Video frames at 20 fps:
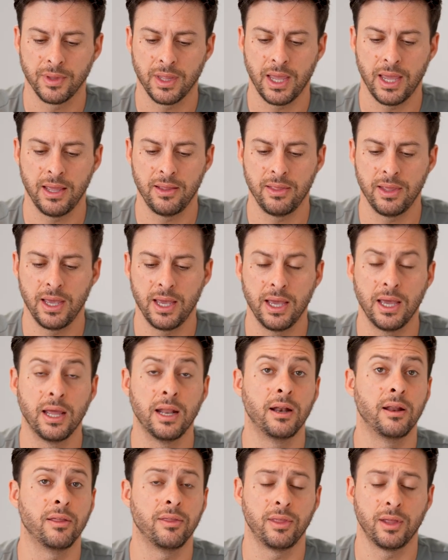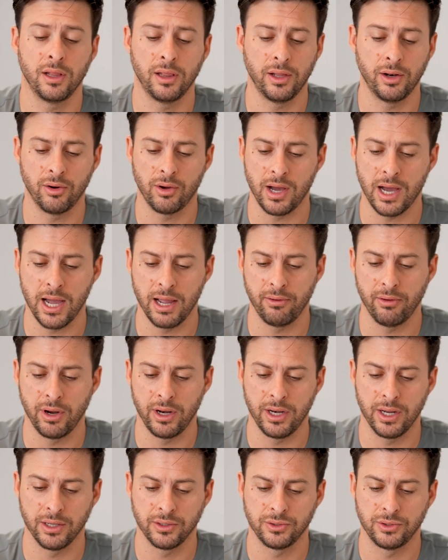and then the little eye
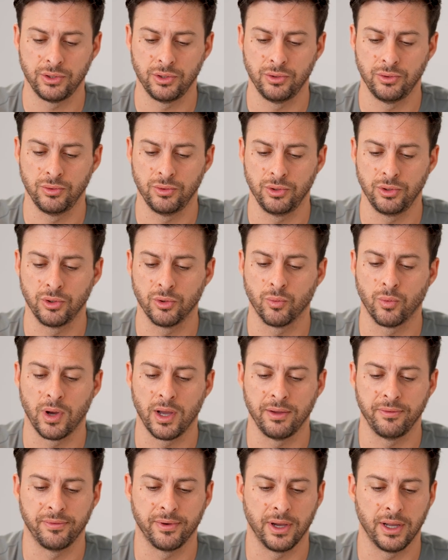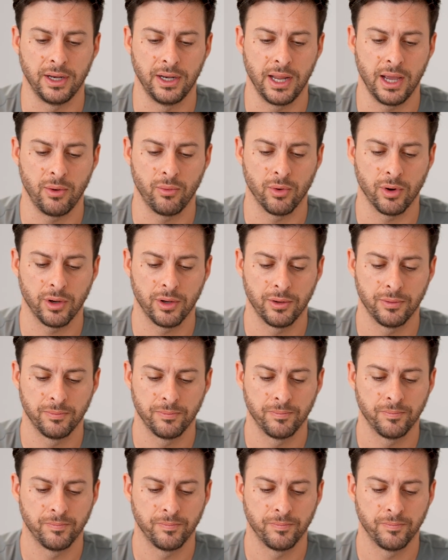right next to your Wi-Fi network.